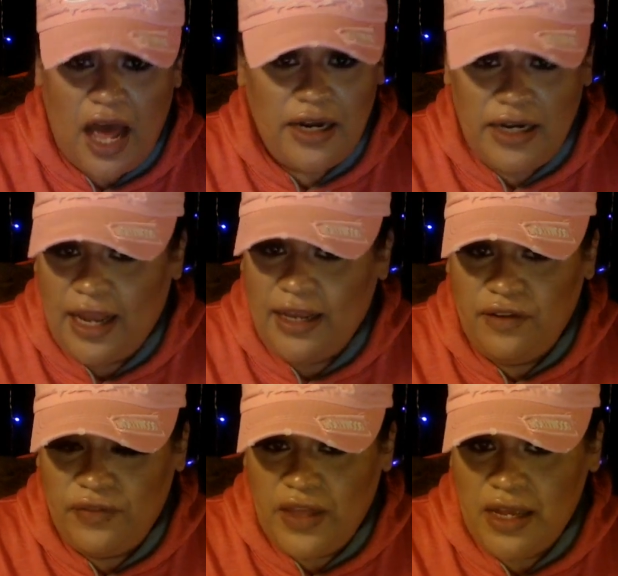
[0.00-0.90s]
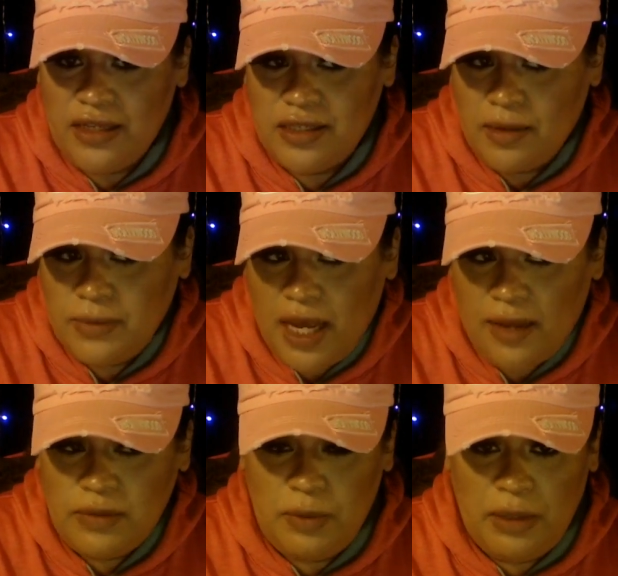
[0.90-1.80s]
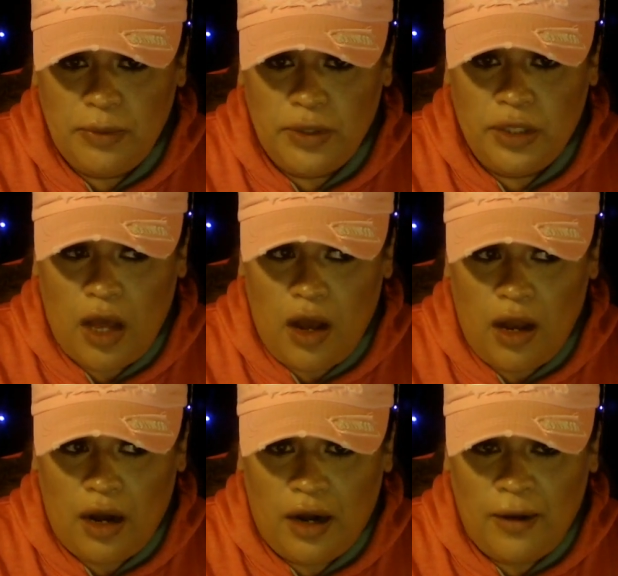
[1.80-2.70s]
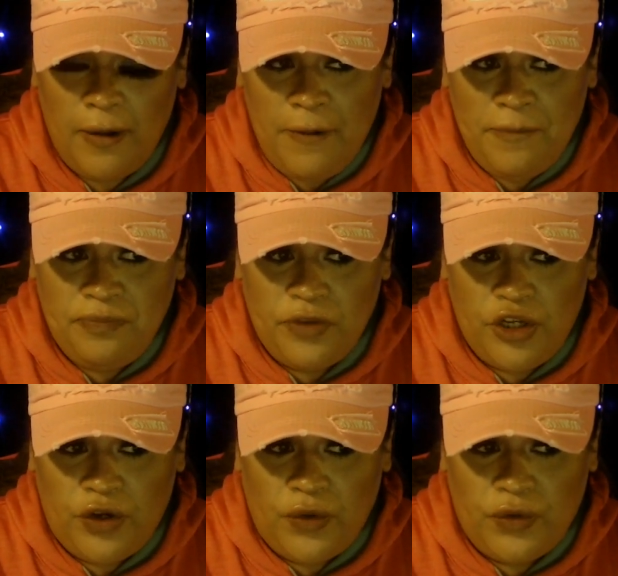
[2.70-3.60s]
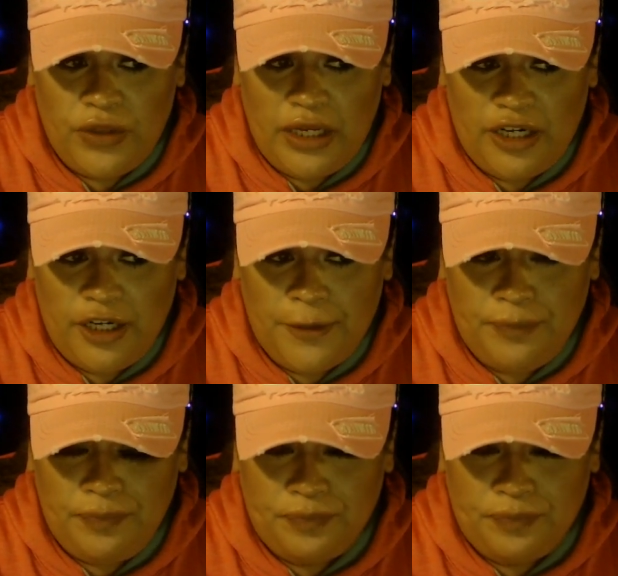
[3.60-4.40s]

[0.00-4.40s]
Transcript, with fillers: a negative thing. Sometimes people are, you know, they're